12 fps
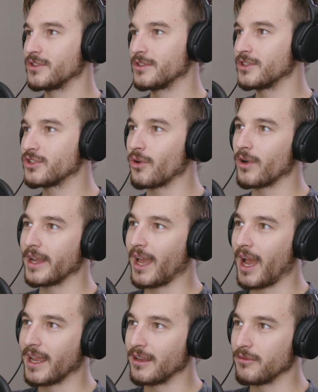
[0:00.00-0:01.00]
story
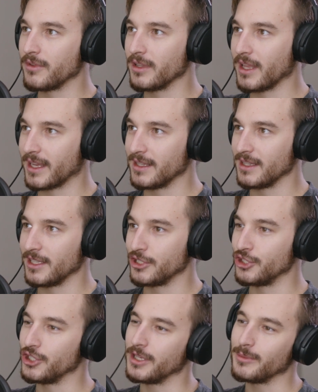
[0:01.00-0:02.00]
I can feel I can
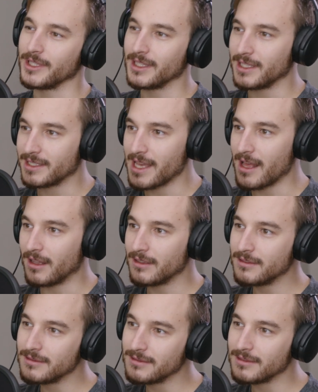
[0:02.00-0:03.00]
legitimately
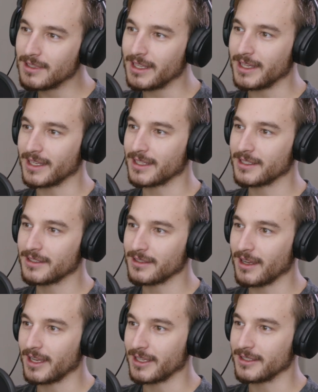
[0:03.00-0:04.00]
tell. I
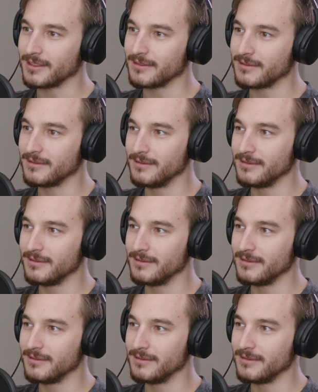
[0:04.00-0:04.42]
could.